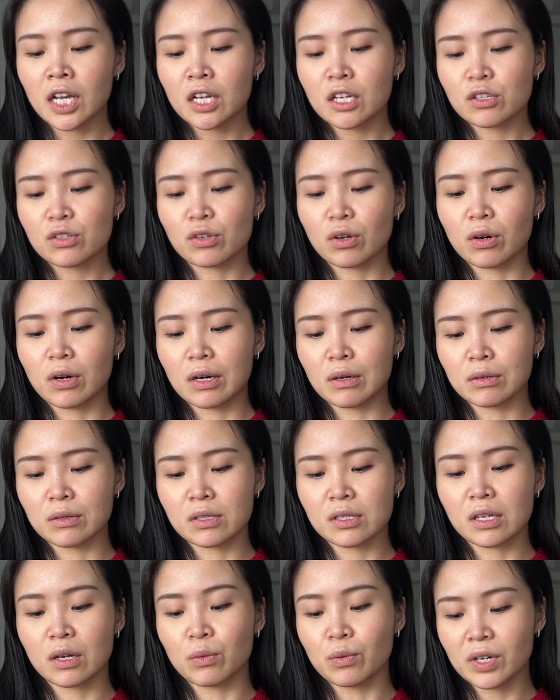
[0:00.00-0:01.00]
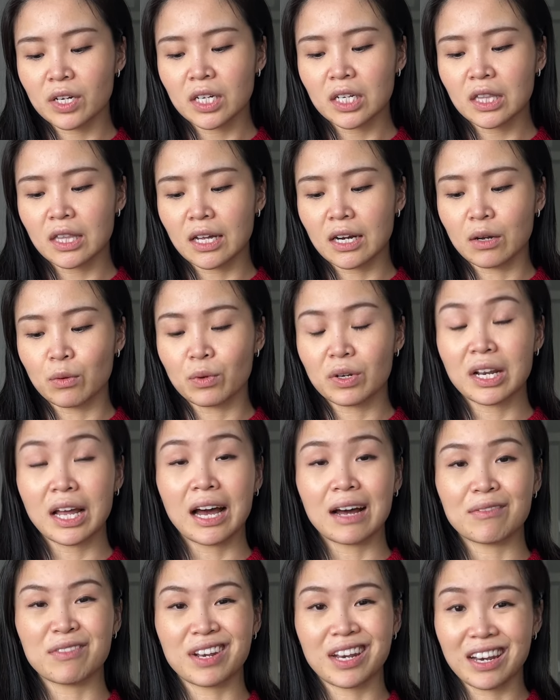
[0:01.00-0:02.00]
So I was worried that I wouldn't
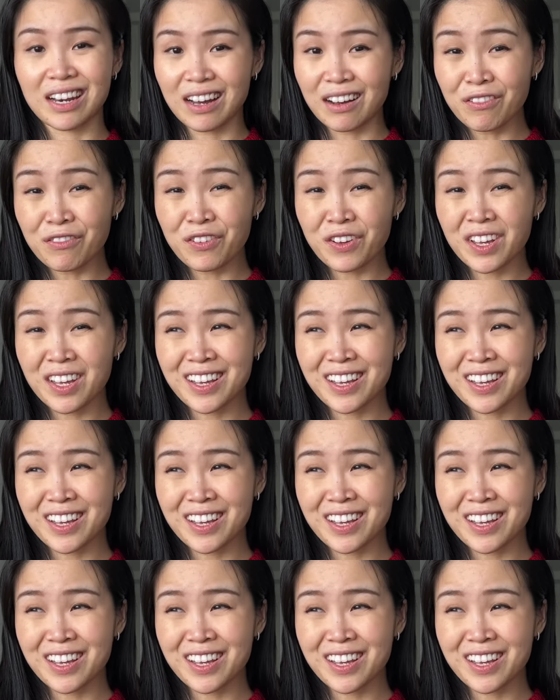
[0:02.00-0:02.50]
have enough